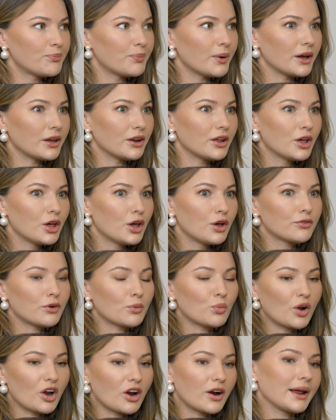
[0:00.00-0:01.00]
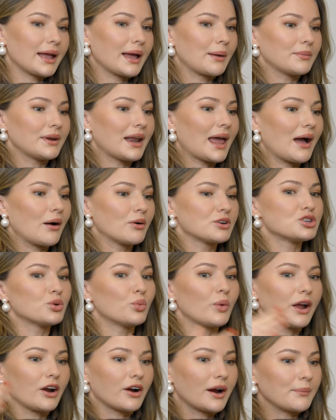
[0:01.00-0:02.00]
But from where I am now to
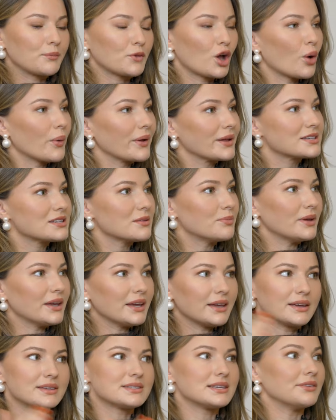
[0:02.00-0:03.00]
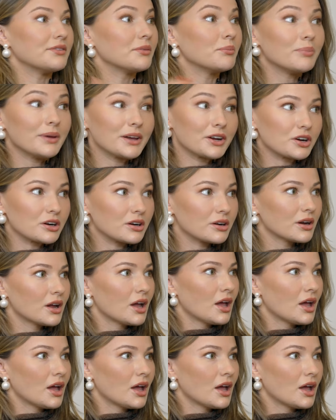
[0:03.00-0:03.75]
where I'm going to be is even bigger.